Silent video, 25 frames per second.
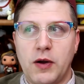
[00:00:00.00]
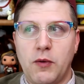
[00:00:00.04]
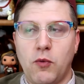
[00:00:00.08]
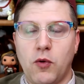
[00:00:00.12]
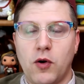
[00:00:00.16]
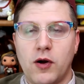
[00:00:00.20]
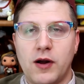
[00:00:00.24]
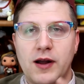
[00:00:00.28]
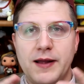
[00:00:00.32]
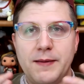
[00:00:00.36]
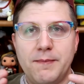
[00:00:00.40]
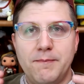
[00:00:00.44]

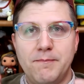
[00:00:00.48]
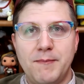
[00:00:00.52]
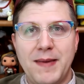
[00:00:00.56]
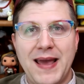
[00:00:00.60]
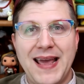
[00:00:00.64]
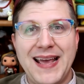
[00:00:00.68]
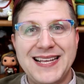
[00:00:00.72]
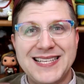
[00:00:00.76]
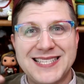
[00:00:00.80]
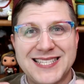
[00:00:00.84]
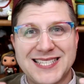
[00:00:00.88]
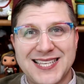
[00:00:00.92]
where it
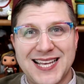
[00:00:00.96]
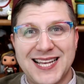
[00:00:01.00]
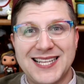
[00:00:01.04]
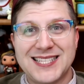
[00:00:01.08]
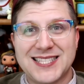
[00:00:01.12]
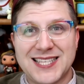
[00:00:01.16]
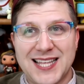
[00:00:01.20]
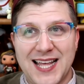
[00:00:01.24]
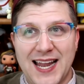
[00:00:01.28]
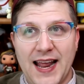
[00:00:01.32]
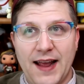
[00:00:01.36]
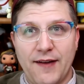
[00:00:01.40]
made
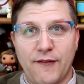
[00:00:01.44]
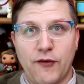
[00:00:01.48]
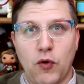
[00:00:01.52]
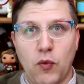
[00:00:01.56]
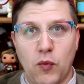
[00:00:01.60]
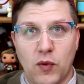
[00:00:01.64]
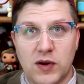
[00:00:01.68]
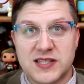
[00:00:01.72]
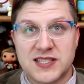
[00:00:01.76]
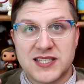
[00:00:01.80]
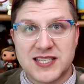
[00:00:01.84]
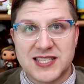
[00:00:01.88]
sense that
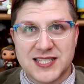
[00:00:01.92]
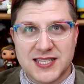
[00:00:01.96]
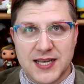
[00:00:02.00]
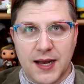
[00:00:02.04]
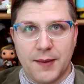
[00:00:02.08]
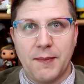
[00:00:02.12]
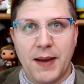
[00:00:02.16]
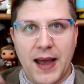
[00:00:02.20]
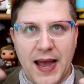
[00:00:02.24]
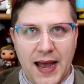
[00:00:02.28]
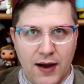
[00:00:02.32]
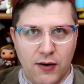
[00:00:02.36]
everyone
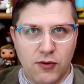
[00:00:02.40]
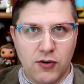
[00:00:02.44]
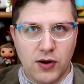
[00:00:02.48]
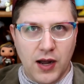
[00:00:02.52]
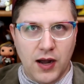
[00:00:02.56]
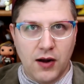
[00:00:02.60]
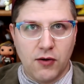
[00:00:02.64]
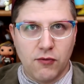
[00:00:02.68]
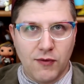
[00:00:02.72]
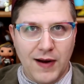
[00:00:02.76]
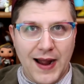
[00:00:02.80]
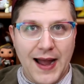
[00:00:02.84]
somehow
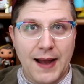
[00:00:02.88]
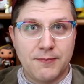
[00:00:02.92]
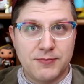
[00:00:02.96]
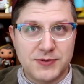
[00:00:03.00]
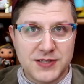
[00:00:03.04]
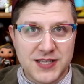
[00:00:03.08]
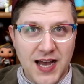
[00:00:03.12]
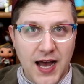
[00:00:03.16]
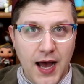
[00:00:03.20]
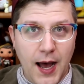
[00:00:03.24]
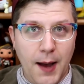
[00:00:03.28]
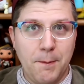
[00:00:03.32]
got
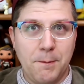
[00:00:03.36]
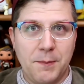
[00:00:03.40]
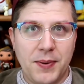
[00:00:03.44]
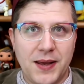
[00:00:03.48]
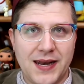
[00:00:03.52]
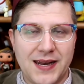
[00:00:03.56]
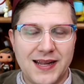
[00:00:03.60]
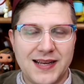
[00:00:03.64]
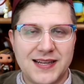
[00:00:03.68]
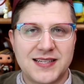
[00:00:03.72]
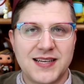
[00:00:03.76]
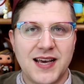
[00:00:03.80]
wrapped up
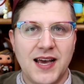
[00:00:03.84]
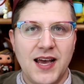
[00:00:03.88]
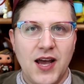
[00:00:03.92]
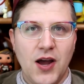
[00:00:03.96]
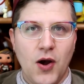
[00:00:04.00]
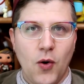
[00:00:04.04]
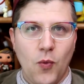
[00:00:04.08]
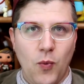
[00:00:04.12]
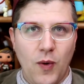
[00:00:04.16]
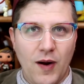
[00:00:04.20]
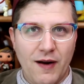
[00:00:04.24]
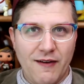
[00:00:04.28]
in it.
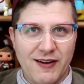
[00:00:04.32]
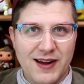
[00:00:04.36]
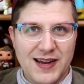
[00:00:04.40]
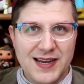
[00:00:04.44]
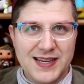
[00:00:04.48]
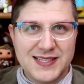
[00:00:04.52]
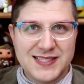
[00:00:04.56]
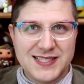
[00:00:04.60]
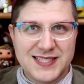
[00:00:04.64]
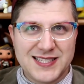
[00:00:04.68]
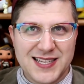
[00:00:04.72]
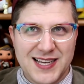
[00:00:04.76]

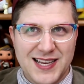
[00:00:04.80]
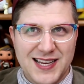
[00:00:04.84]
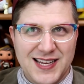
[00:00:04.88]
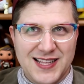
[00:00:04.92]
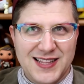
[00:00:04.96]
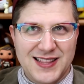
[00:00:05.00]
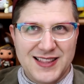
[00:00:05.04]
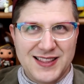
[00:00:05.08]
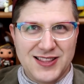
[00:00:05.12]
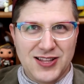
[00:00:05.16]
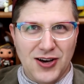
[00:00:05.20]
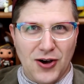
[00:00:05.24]
Whereas
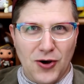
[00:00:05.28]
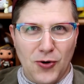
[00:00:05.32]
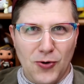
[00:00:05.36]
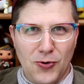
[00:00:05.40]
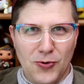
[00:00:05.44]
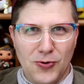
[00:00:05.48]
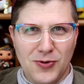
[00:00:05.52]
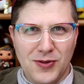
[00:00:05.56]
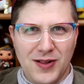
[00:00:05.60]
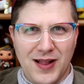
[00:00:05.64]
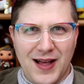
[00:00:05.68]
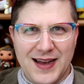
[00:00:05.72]
the
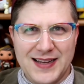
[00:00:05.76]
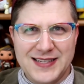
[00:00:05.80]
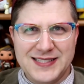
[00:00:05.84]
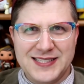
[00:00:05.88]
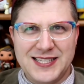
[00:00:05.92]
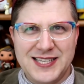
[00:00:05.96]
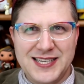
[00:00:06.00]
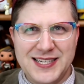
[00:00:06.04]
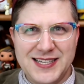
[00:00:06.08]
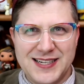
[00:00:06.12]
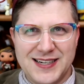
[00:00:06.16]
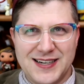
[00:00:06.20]
whole
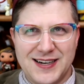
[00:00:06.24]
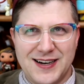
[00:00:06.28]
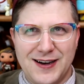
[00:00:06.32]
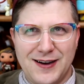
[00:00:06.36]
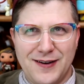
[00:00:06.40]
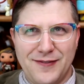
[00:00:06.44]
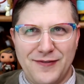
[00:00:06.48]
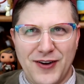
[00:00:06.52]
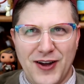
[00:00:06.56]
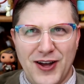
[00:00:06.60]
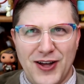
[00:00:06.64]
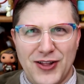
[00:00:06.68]
idea
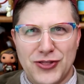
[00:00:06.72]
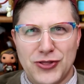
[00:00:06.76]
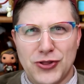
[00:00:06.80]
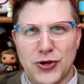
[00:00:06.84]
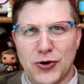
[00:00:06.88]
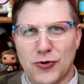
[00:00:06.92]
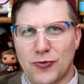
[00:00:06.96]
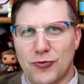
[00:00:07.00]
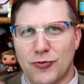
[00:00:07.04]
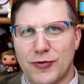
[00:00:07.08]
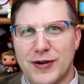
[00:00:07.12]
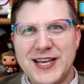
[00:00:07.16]
of
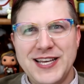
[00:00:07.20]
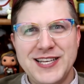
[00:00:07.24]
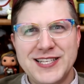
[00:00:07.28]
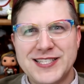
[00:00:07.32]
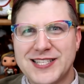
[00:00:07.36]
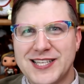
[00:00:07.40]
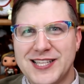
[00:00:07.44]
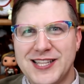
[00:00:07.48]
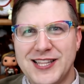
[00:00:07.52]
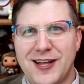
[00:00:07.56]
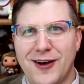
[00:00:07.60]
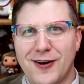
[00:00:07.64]
the
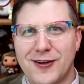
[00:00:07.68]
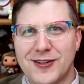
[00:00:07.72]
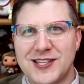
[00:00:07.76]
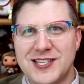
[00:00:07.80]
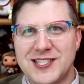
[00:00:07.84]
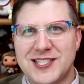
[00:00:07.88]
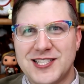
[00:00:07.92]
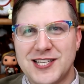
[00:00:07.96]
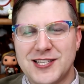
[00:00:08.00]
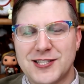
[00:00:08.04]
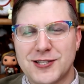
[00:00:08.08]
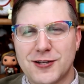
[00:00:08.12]
reason all
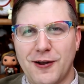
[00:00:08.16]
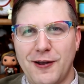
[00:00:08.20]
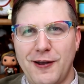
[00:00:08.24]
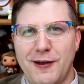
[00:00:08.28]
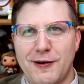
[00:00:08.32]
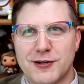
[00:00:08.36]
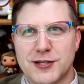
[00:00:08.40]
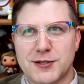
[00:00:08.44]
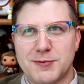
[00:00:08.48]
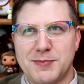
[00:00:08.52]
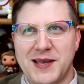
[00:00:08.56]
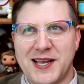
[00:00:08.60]
these things are
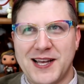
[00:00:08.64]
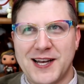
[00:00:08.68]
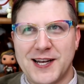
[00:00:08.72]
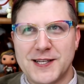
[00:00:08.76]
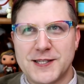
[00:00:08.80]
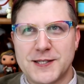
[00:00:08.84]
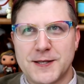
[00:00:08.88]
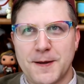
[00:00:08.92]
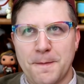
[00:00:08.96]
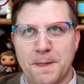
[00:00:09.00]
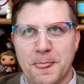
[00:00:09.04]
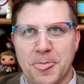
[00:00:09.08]
here is
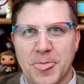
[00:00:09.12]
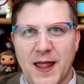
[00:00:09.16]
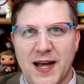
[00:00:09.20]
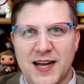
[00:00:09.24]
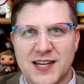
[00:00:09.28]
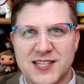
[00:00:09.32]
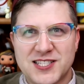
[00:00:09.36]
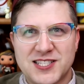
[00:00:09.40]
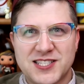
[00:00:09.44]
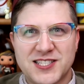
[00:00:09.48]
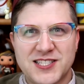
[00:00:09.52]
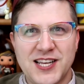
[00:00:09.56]
because
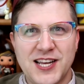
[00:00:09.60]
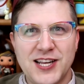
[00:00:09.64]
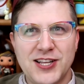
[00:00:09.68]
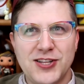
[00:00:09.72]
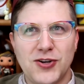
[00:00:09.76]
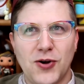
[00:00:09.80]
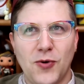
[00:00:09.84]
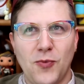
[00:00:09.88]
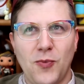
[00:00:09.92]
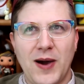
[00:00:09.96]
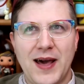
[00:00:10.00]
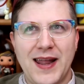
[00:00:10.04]
a
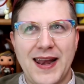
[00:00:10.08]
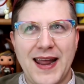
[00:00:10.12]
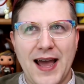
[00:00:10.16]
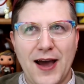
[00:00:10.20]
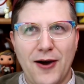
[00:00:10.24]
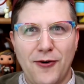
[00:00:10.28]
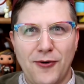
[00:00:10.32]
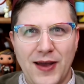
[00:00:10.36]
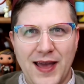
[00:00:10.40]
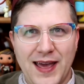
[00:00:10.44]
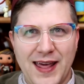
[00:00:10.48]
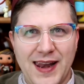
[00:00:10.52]
signal went
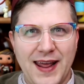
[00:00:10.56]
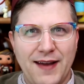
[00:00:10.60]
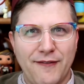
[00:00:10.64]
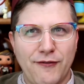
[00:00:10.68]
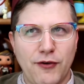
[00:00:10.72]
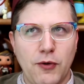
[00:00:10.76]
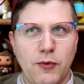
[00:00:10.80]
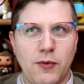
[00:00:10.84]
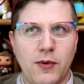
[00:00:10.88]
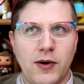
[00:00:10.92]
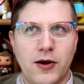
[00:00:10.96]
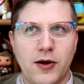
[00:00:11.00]
out and
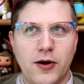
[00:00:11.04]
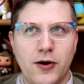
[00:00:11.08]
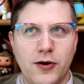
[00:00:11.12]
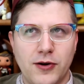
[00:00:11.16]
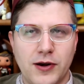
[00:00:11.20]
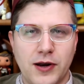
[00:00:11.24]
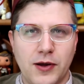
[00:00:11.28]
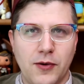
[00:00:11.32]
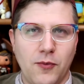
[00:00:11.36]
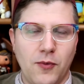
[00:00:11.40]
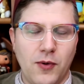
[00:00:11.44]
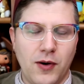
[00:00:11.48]
everyone
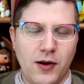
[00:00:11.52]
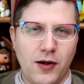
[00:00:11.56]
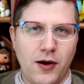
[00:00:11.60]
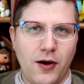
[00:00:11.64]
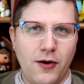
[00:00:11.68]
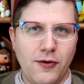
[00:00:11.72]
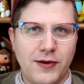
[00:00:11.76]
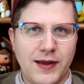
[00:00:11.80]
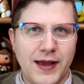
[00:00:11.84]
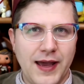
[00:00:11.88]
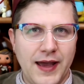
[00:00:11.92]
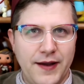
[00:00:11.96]
heard it. Well,
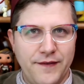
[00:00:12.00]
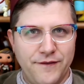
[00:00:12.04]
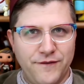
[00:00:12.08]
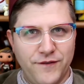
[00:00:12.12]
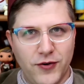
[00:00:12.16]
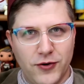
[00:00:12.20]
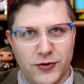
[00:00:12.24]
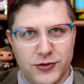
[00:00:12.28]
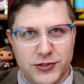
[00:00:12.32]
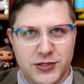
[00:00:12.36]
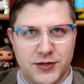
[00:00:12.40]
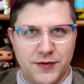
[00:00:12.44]
okay,
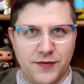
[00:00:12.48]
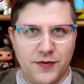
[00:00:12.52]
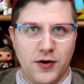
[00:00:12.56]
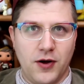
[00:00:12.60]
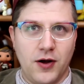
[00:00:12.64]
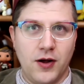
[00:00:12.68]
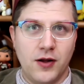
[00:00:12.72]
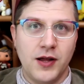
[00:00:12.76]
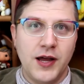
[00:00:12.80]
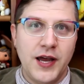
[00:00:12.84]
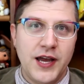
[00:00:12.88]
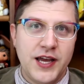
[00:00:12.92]
first of
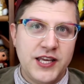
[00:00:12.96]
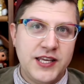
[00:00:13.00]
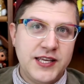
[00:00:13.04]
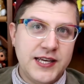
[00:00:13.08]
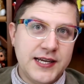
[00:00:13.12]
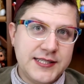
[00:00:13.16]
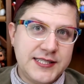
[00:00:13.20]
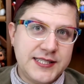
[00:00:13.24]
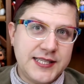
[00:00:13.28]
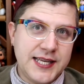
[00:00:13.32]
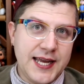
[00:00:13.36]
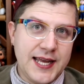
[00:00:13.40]
all,
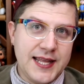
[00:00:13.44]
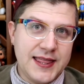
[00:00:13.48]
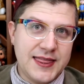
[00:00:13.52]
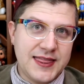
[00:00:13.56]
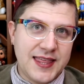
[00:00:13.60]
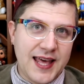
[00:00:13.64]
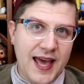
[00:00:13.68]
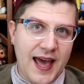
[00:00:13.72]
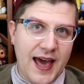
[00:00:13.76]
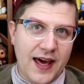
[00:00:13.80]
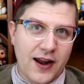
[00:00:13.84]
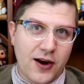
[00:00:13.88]
you did
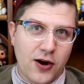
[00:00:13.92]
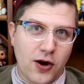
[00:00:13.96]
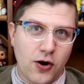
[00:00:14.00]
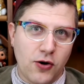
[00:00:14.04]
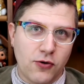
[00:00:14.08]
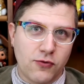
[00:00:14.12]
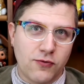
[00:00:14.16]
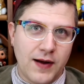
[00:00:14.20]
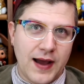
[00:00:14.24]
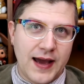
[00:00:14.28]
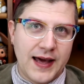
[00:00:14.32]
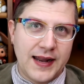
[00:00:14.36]
that
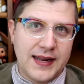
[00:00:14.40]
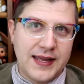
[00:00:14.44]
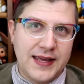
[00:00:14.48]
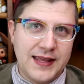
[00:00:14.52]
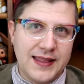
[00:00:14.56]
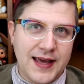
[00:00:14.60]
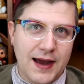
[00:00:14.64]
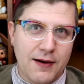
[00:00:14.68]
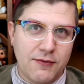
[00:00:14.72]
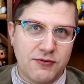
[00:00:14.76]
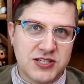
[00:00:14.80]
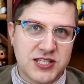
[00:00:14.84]
already.
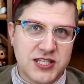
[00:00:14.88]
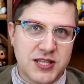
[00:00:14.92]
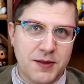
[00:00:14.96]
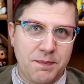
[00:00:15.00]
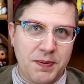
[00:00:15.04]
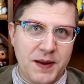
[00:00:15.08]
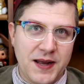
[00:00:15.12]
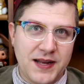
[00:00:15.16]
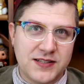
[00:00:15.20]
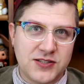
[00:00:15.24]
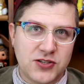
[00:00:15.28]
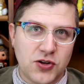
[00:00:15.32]
That was the
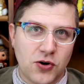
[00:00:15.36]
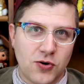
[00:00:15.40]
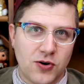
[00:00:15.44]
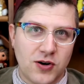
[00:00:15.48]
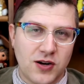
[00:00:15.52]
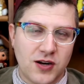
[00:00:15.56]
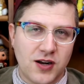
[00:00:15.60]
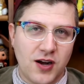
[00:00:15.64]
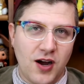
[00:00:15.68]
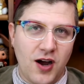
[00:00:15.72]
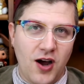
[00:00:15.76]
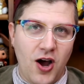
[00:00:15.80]

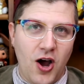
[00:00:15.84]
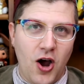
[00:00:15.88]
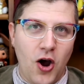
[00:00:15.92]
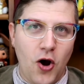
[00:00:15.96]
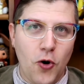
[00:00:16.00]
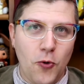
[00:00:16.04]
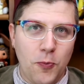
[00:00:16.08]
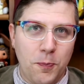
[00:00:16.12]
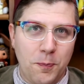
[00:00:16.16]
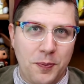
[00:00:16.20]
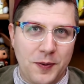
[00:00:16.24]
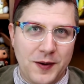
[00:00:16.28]
Pandorica
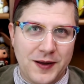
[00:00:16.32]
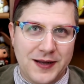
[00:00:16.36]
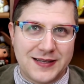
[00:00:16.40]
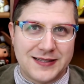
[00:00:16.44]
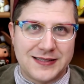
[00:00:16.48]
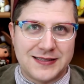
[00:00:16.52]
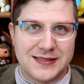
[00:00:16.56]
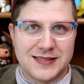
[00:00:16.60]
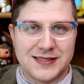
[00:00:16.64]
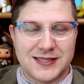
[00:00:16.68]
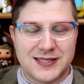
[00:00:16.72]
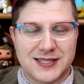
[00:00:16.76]

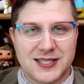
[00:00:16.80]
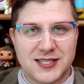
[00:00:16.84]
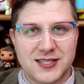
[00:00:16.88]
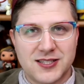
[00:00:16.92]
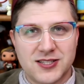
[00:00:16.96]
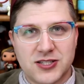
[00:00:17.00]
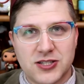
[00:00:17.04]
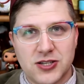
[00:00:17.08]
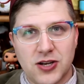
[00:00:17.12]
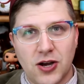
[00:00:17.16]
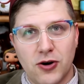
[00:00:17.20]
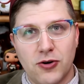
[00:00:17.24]
Opens.
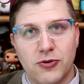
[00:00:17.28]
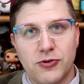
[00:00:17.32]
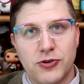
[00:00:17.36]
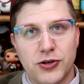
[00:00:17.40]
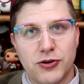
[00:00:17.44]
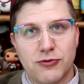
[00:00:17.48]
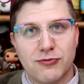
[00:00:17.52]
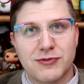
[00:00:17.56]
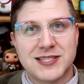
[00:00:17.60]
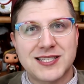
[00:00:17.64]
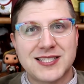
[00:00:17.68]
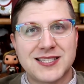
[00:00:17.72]
So
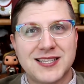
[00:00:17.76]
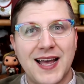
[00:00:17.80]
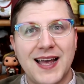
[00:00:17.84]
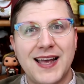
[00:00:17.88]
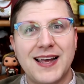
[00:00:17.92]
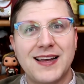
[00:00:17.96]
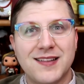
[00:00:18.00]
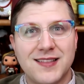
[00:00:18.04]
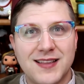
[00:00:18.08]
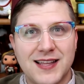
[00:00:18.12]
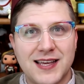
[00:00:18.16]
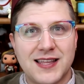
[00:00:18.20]
you're
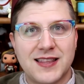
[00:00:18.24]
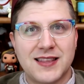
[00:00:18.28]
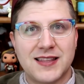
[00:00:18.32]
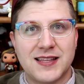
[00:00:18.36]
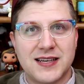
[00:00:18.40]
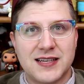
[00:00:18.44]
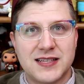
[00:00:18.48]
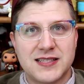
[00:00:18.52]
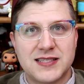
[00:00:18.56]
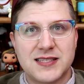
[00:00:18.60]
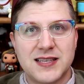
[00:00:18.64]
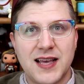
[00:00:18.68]
recycling
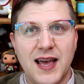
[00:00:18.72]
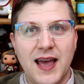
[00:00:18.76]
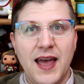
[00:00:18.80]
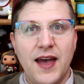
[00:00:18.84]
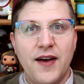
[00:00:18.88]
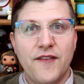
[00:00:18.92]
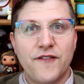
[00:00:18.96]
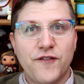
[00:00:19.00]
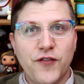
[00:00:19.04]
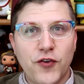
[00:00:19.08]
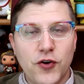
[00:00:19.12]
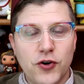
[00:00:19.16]
this
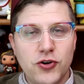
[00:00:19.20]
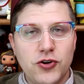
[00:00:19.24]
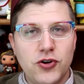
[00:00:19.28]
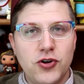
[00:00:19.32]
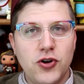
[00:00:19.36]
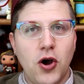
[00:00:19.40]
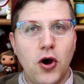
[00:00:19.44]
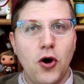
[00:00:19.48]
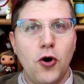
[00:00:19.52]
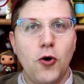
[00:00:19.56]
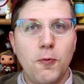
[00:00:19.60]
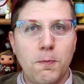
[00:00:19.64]
for
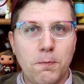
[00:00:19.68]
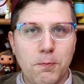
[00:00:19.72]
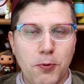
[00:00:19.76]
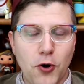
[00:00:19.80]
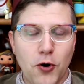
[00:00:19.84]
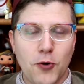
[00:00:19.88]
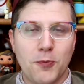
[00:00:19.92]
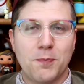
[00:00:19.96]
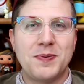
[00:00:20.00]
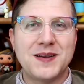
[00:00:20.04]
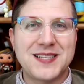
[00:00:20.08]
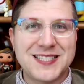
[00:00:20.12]
no
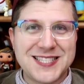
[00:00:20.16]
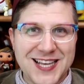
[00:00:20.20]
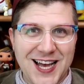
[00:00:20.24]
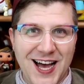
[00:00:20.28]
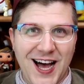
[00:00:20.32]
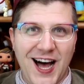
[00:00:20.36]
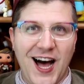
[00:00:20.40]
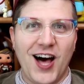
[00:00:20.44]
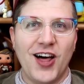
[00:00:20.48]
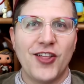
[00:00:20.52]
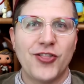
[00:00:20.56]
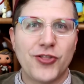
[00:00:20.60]
purpose
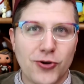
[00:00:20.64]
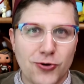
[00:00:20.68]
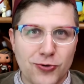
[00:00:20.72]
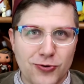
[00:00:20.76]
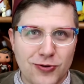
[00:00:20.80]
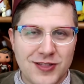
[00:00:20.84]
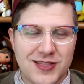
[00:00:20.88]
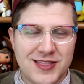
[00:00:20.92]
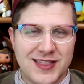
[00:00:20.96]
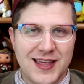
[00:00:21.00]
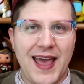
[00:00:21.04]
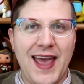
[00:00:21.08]

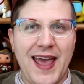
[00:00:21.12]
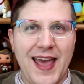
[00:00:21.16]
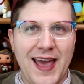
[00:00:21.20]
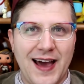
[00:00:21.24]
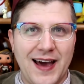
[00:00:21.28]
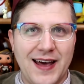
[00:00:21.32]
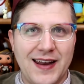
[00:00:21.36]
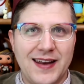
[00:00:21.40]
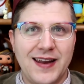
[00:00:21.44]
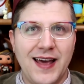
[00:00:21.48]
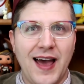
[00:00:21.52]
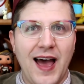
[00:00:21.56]
other
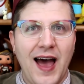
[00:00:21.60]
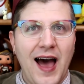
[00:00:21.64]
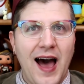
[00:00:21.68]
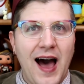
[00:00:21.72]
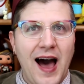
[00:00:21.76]
than